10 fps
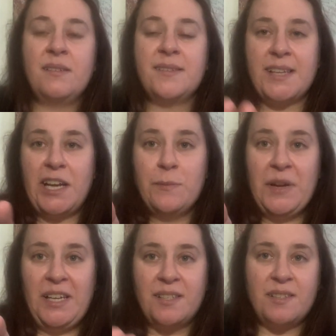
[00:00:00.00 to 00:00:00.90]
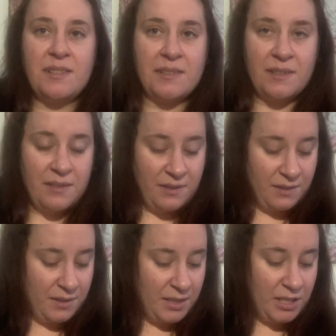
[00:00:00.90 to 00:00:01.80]
Stay in peace.
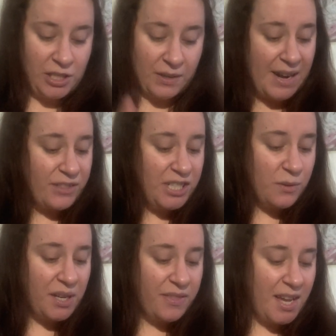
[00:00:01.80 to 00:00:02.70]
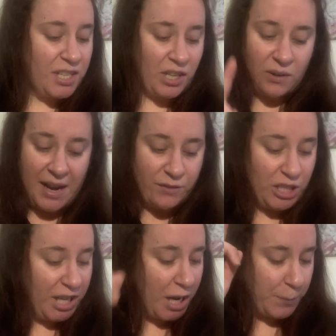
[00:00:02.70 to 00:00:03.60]
You don't have to do anything. You don't have
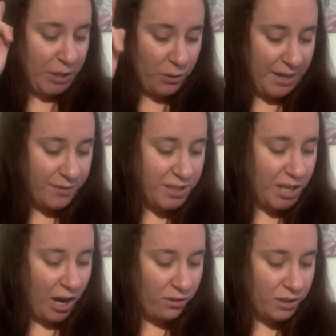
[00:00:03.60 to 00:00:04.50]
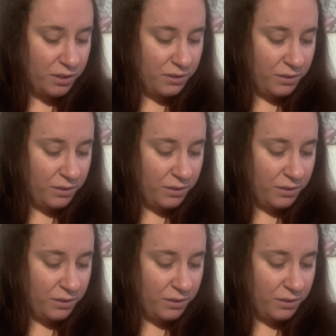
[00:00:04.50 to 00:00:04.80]
to get up. You don't have to talk.